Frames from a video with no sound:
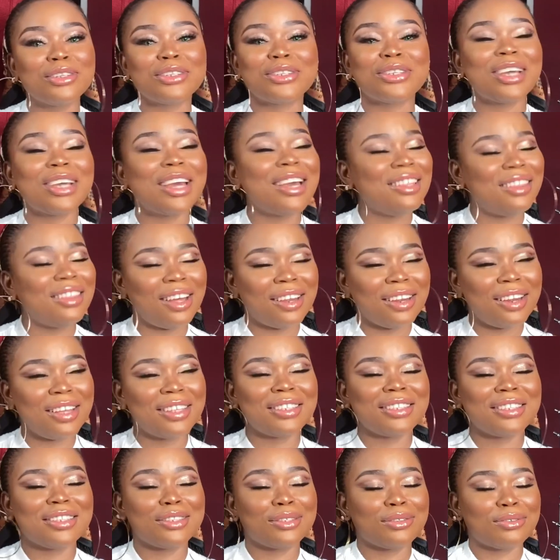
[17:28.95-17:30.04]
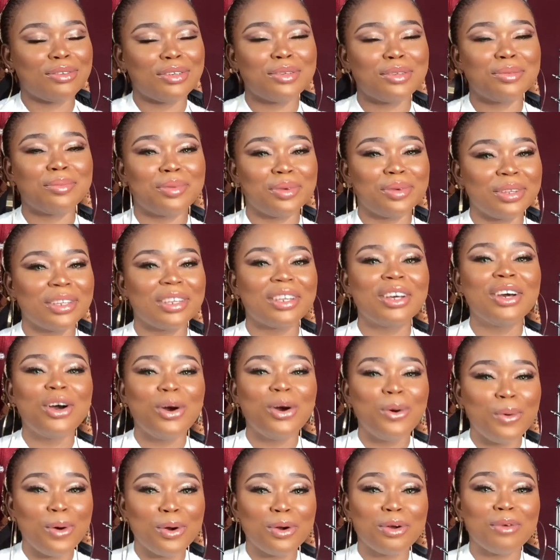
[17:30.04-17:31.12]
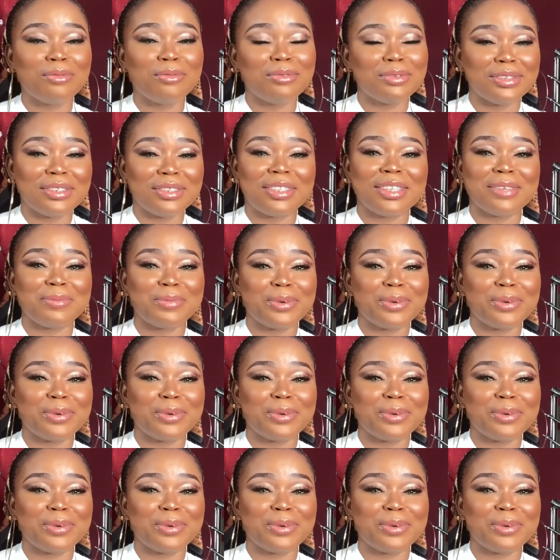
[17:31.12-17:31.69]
So yeah, internet is really being one of those things,